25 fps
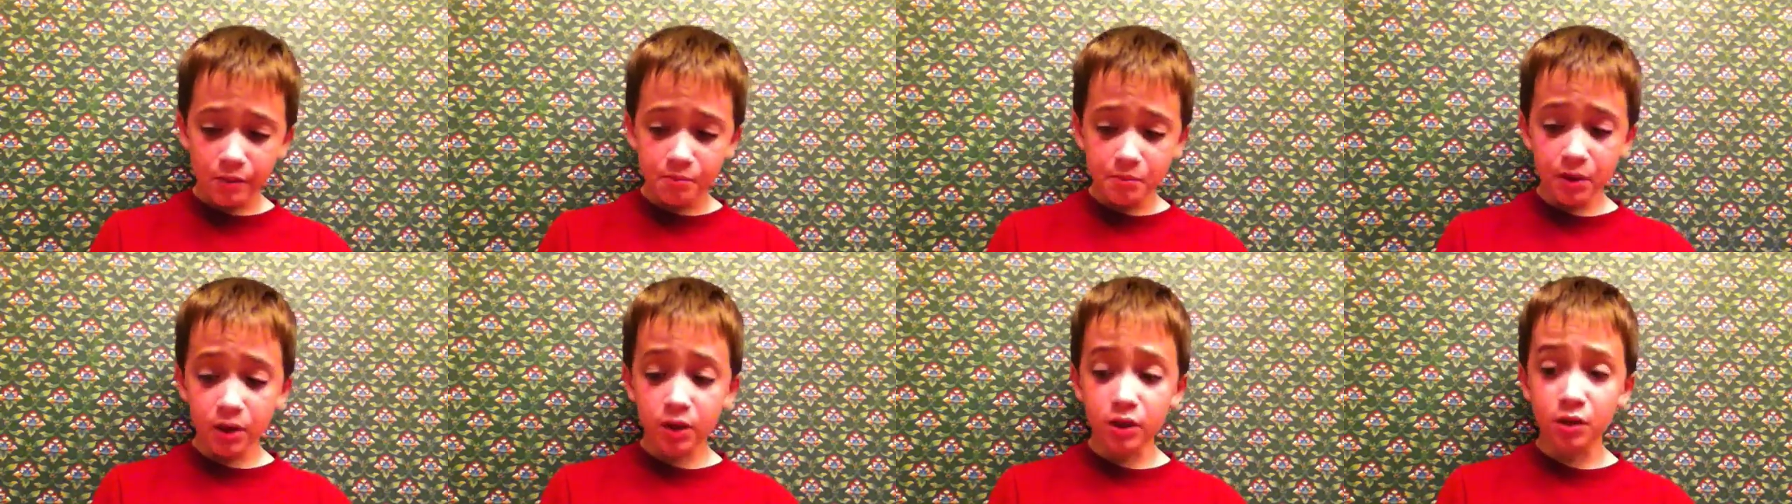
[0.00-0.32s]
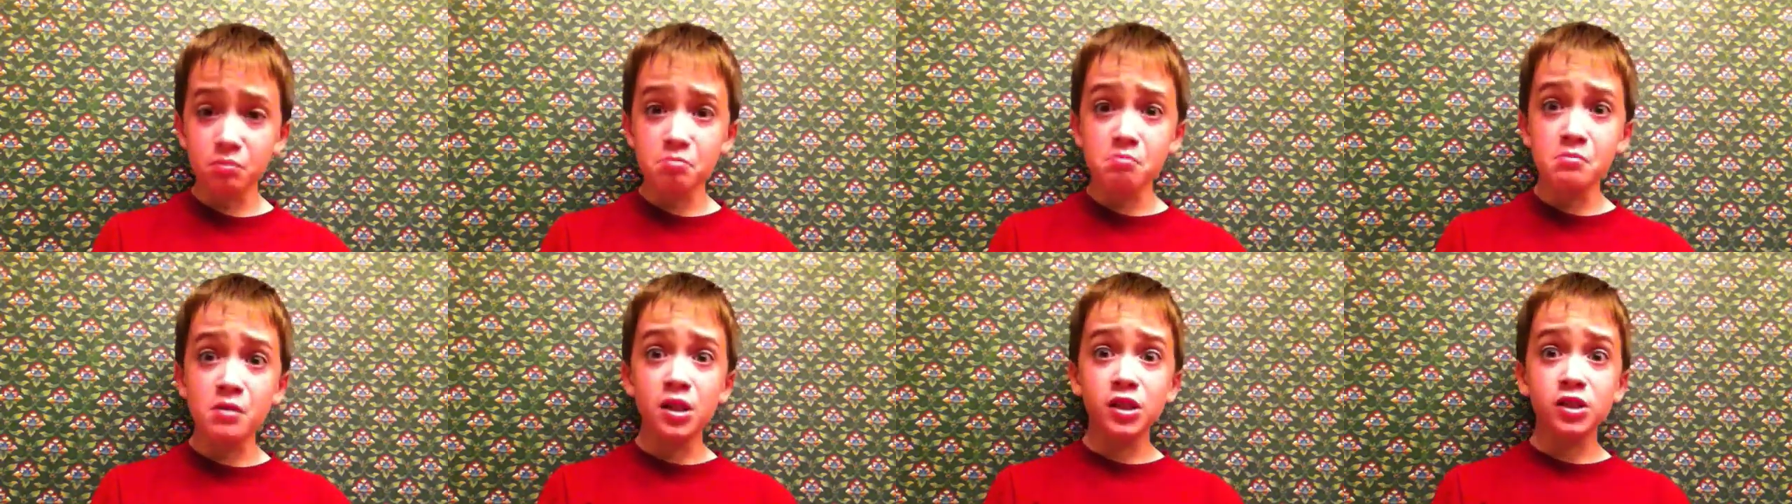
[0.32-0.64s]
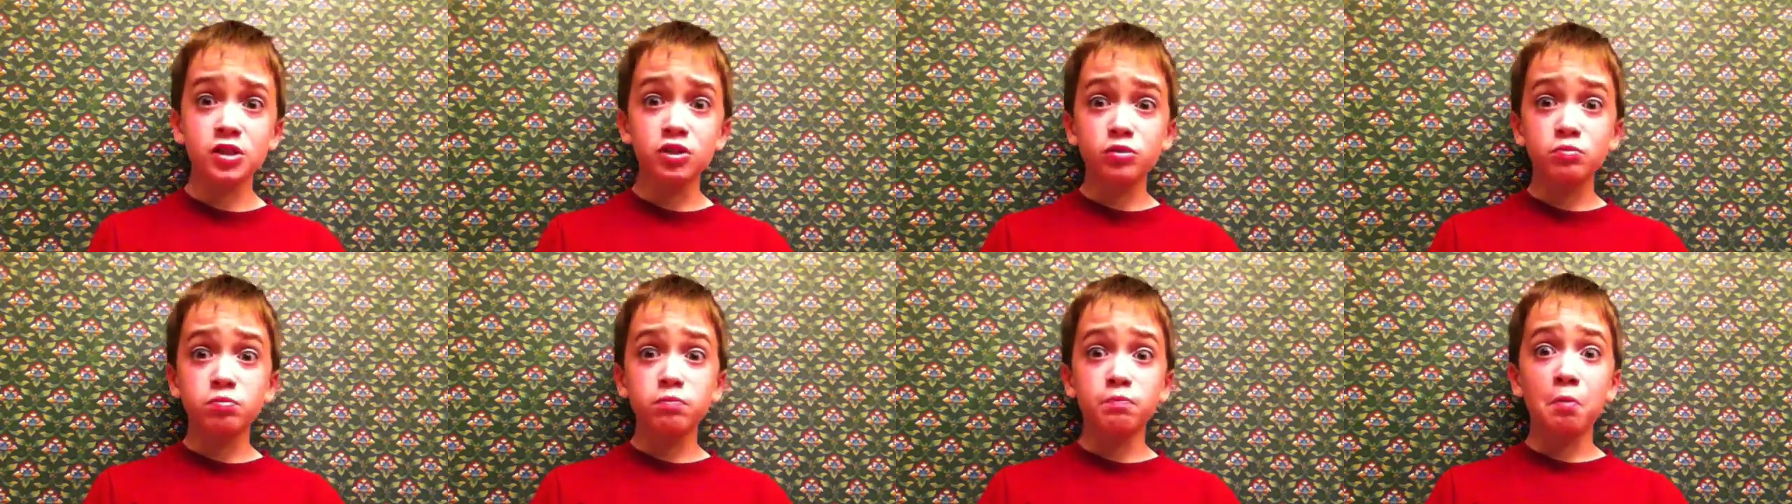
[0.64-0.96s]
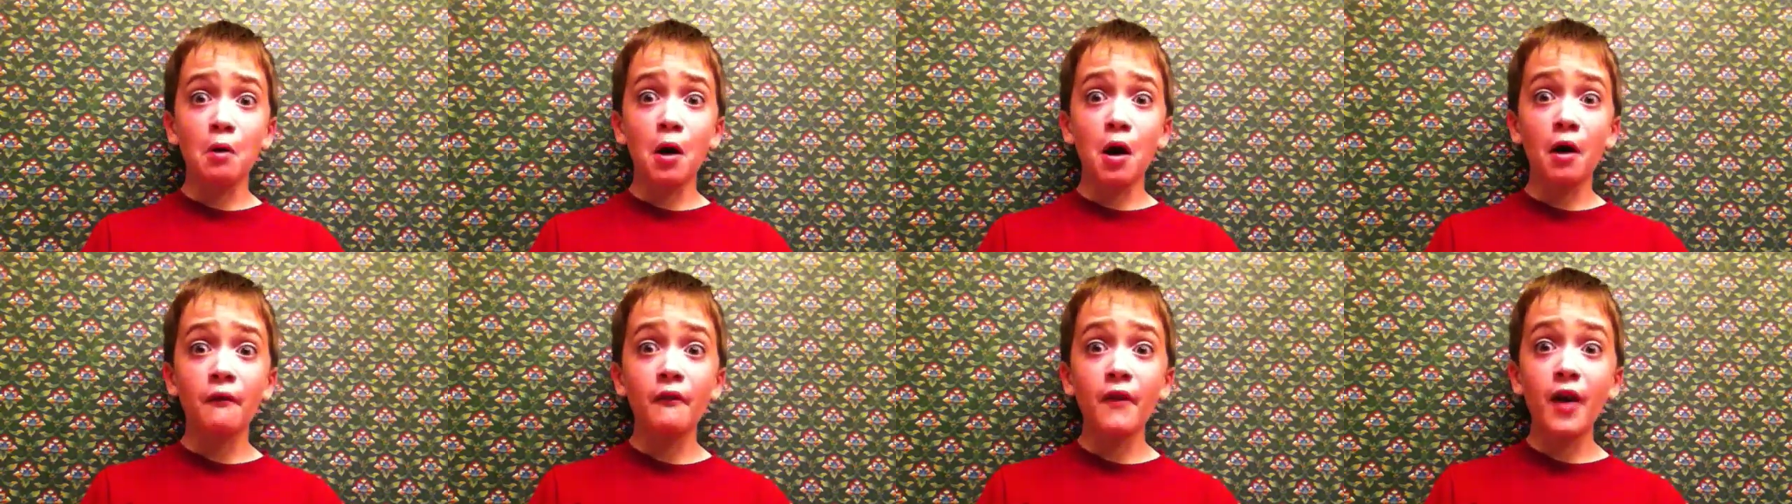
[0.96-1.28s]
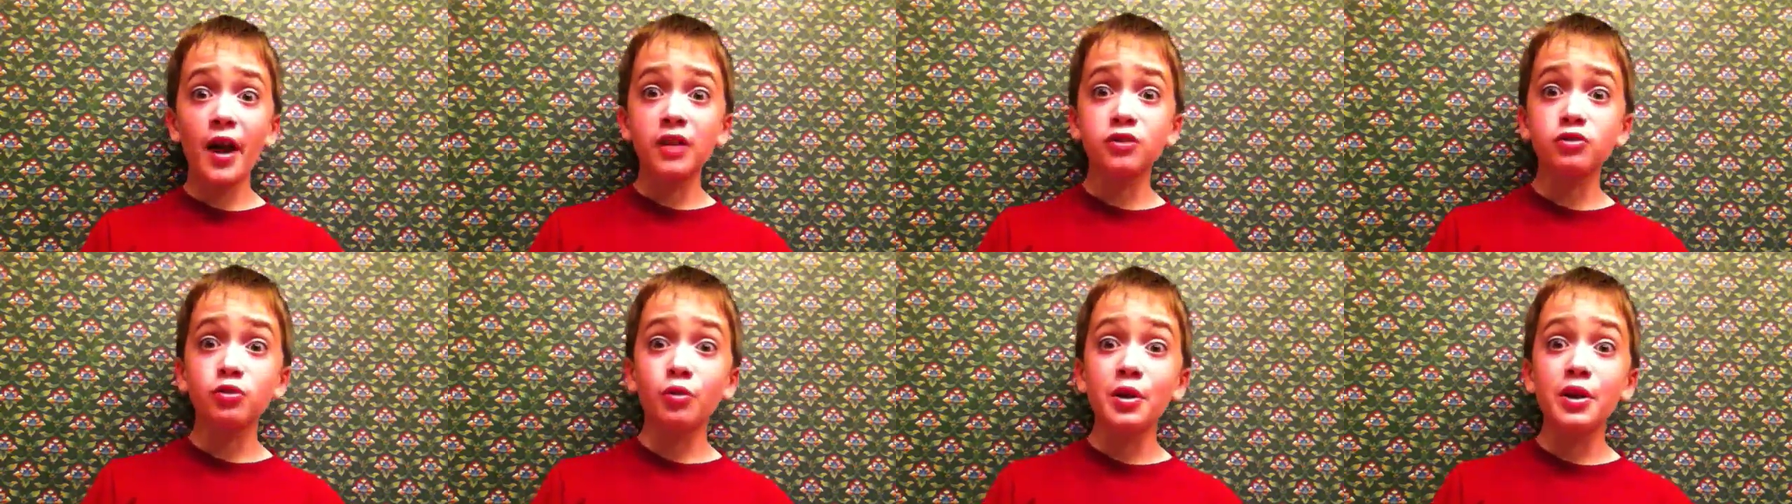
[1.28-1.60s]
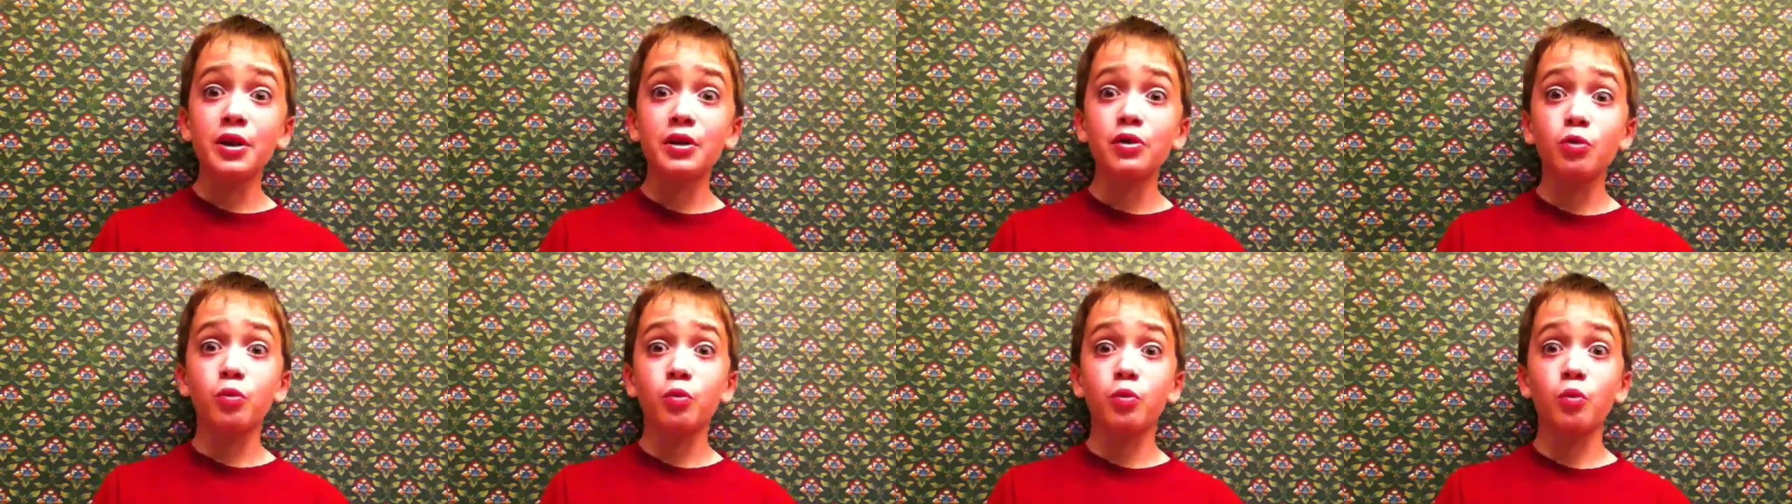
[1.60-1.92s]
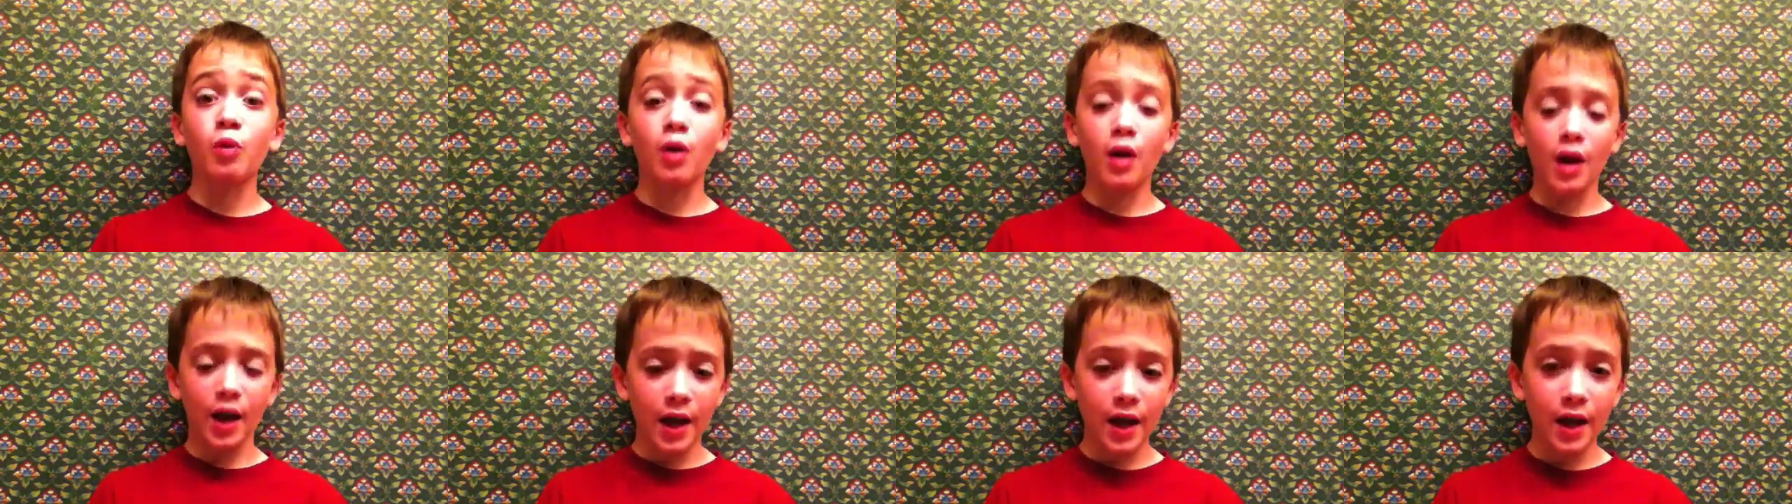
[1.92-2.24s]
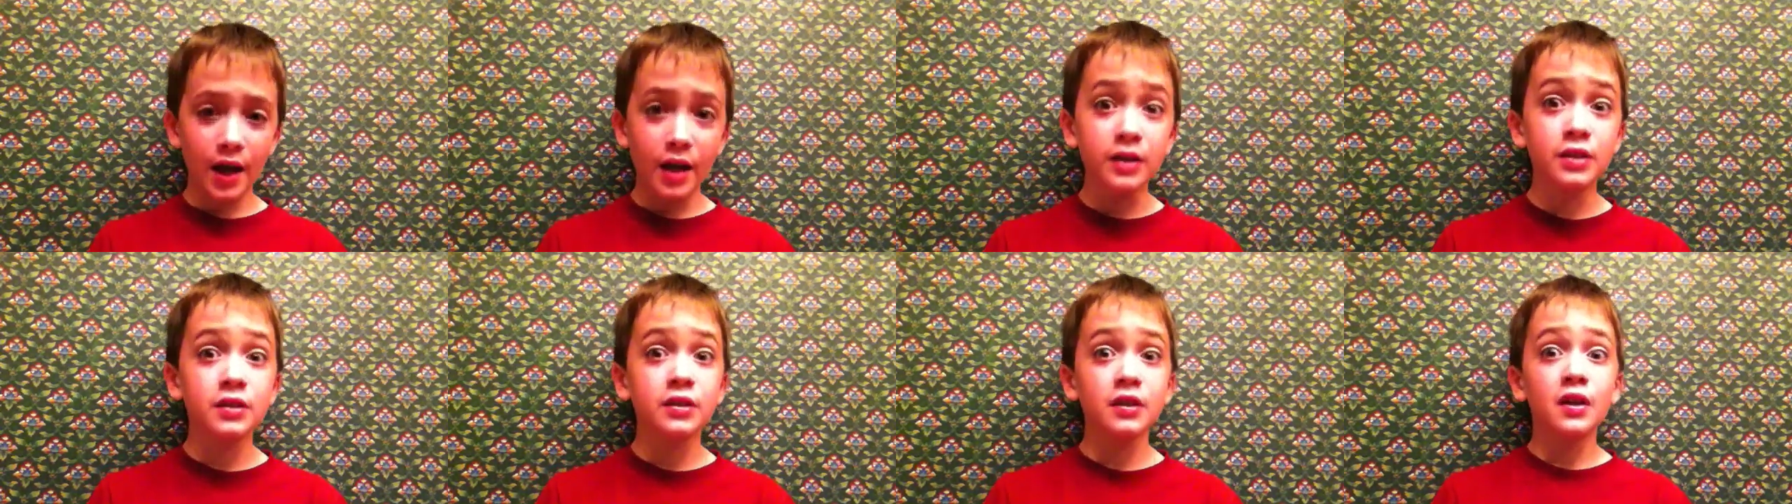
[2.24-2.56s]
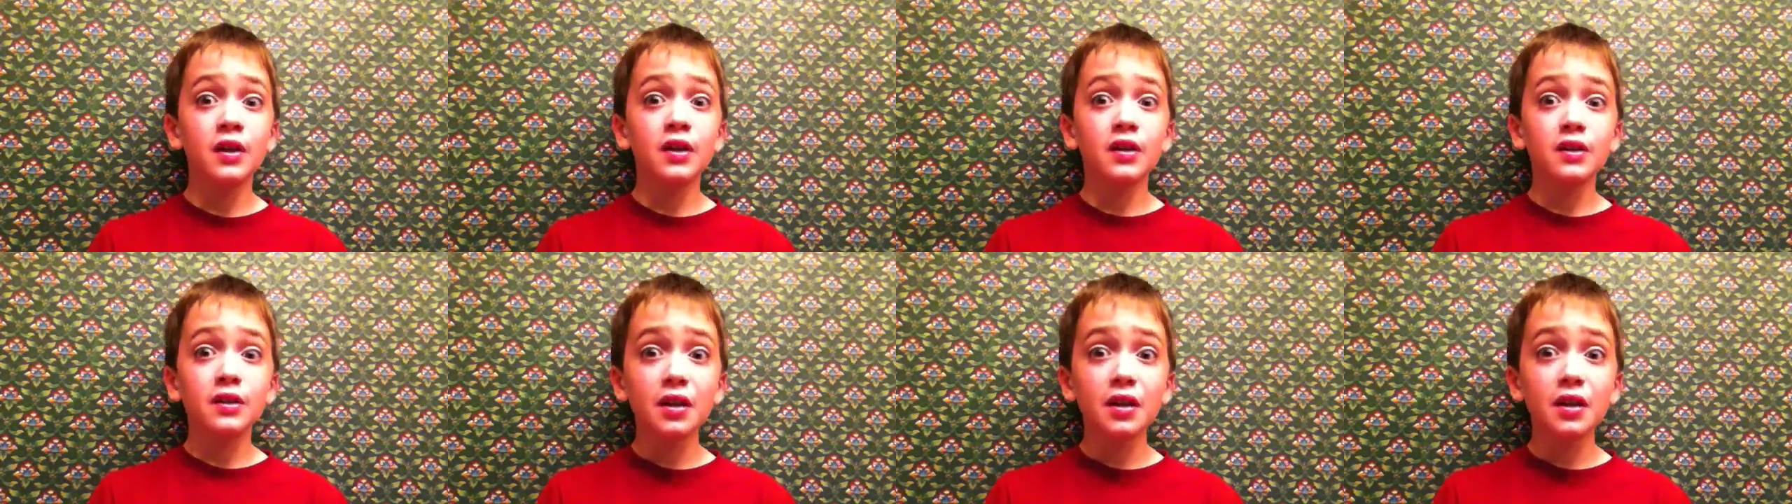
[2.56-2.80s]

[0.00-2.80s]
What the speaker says: Because Miss Puff actually tries